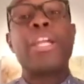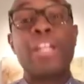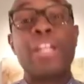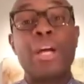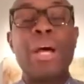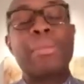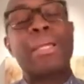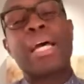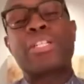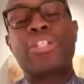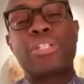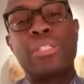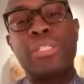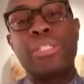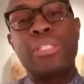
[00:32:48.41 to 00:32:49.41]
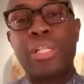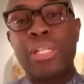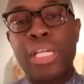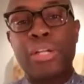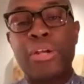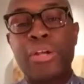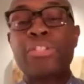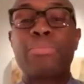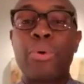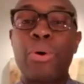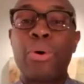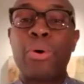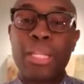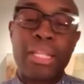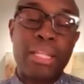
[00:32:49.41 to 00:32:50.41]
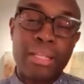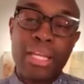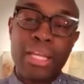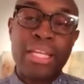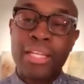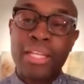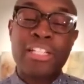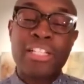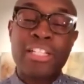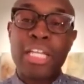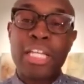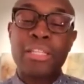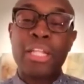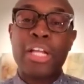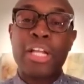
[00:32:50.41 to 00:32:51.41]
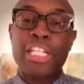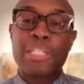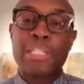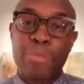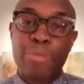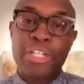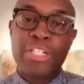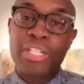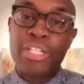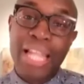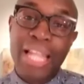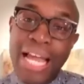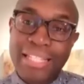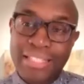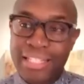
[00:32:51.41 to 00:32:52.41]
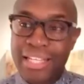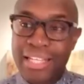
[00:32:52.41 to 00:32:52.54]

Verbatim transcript: You know why? Because your senior leaders, more than anything else, they, they look at spreadsheets a lot.